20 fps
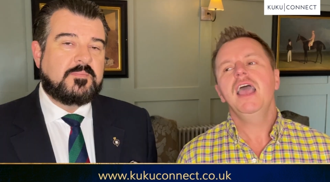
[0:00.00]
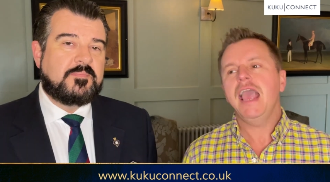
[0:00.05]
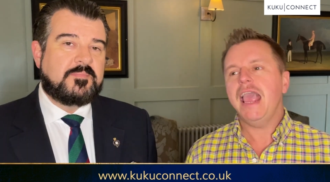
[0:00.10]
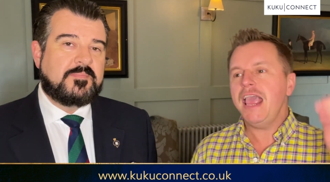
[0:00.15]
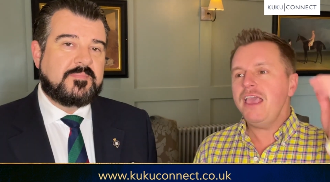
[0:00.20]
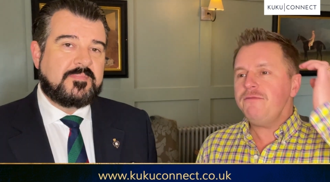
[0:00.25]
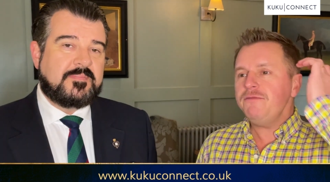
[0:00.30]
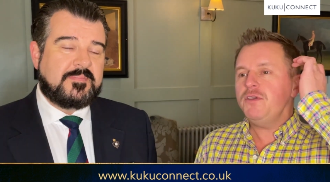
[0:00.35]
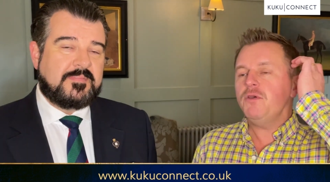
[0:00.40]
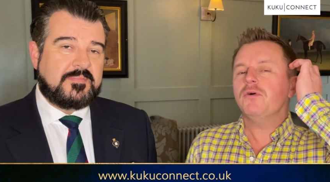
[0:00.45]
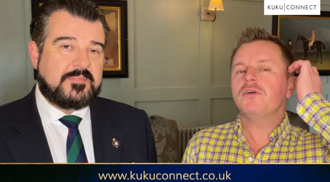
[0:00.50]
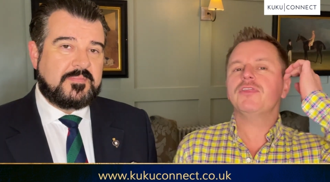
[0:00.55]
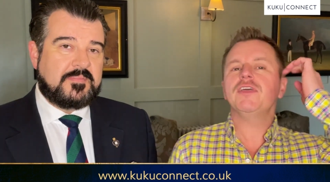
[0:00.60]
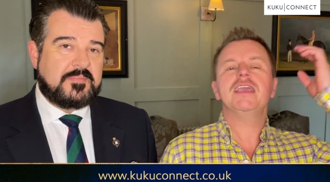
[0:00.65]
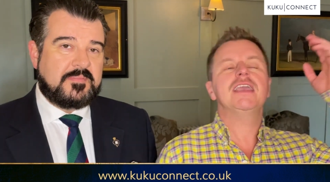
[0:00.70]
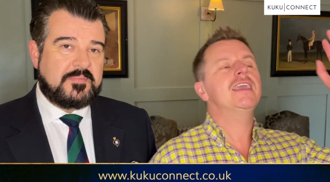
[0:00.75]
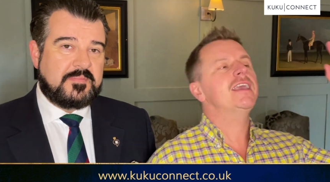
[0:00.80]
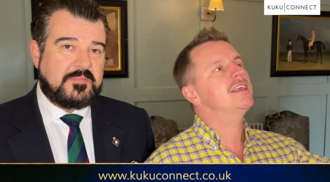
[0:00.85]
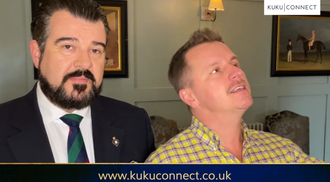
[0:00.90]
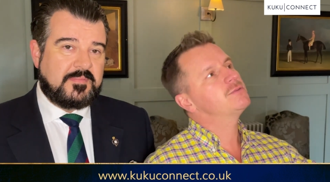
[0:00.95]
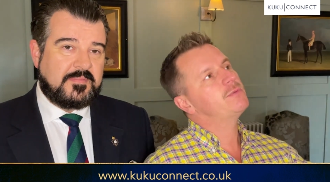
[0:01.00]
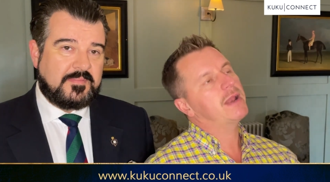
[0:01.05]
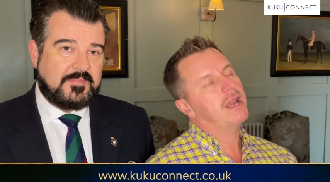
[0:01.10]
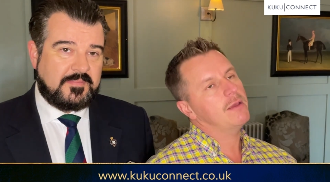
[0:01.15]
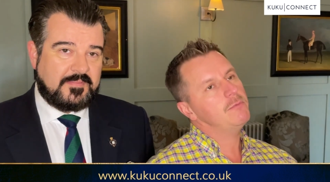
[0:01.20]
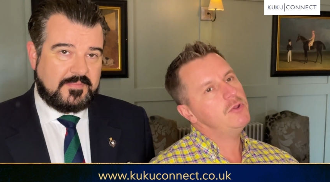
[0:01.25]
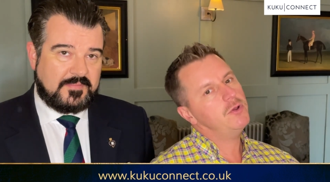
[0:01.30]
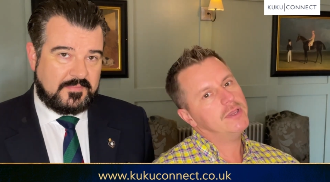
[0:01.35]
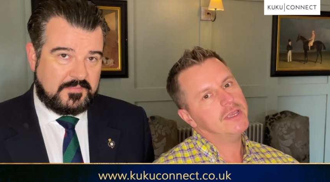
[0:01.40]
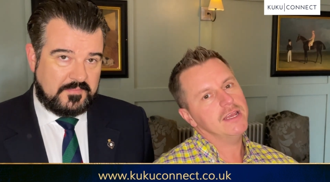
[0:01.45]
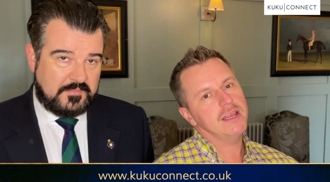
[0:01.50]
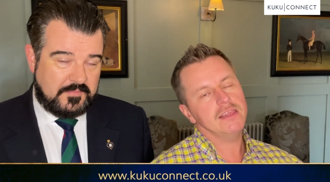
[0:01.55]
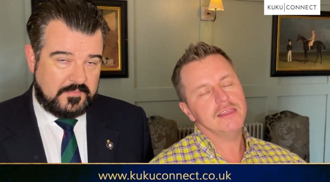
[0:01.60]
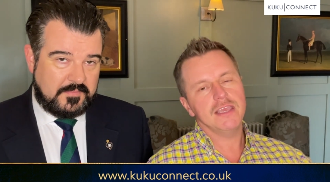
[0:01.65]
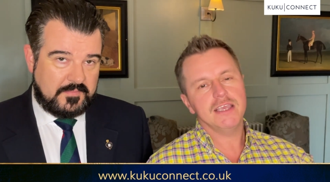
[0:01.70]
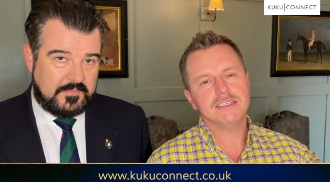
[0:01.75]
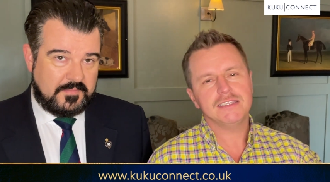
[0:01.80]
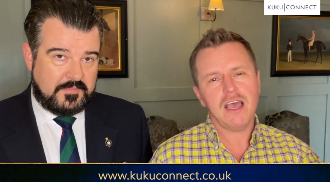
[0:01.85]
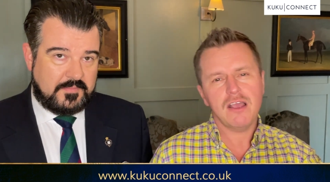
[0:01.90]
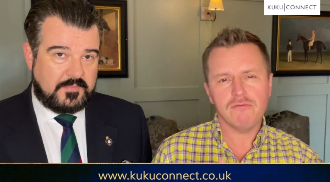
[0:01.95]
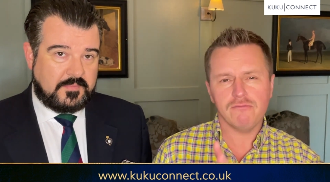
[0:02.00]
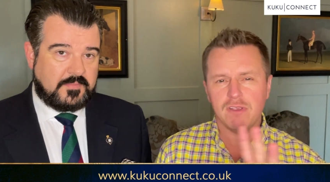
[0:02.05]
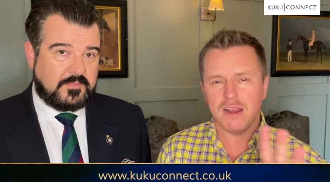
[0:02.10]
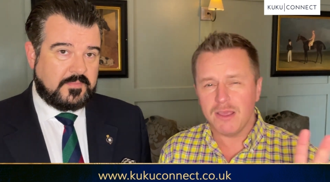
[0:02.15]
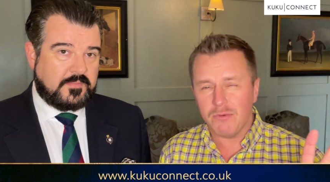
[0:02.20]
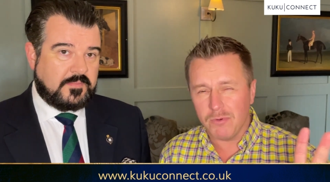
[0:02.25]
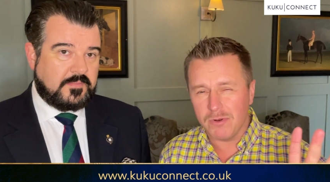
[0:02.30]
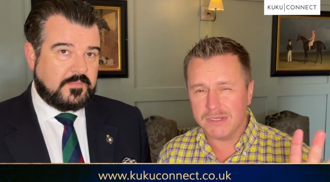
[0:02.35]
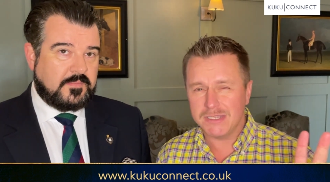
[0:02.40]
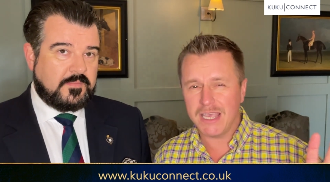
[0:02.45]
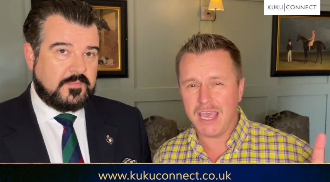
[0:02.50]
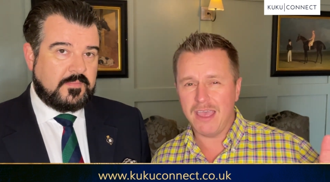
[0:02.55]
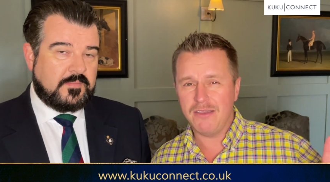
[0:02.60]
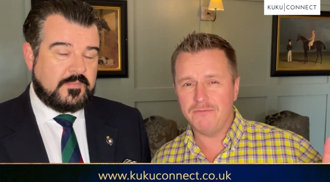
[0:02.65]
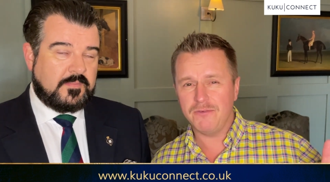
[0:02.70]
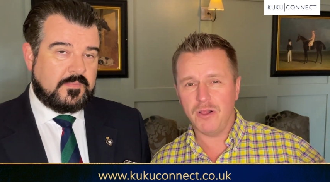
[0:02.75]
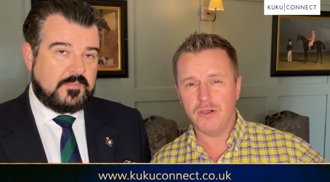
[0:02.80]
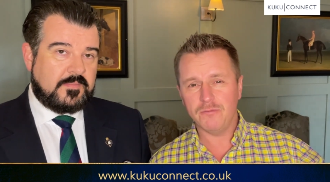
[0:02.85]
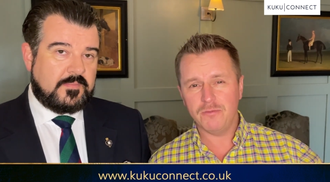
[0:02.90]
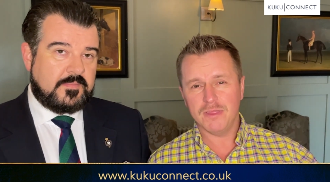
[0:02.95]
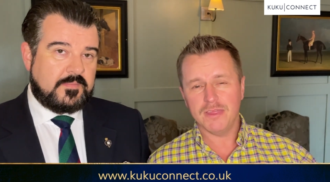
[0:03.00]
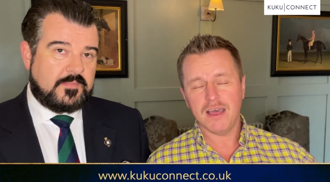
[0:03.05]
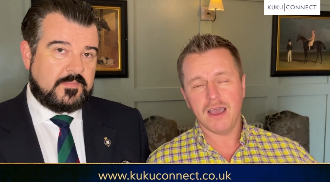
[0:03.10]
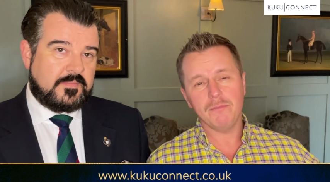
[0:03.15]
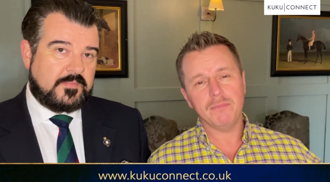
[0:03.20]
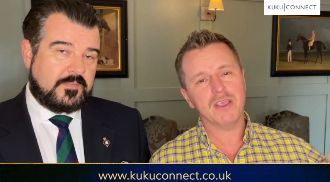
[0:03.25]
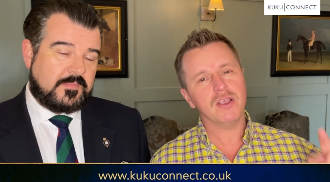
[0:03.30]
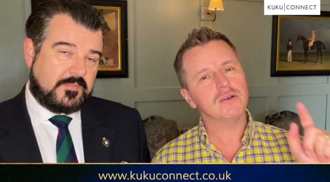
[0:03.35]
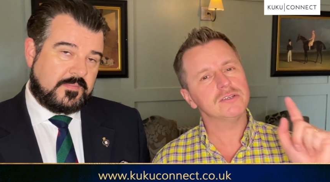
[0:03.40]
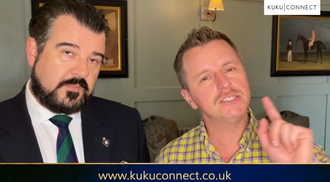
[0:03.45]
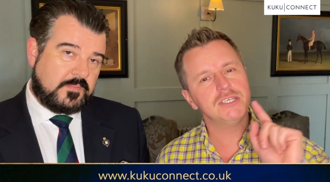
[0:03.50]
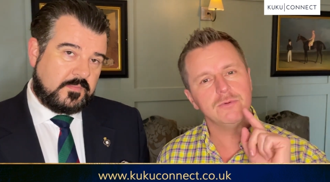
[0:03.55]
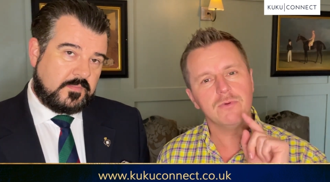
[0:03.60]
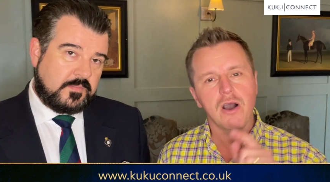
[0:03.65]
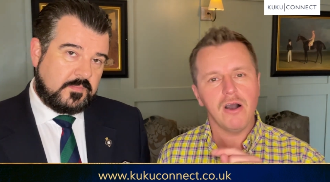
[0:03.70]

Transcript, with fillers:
Speaker 1: If you're thinking as well, I'm looking at these, I really want to get involved with that because you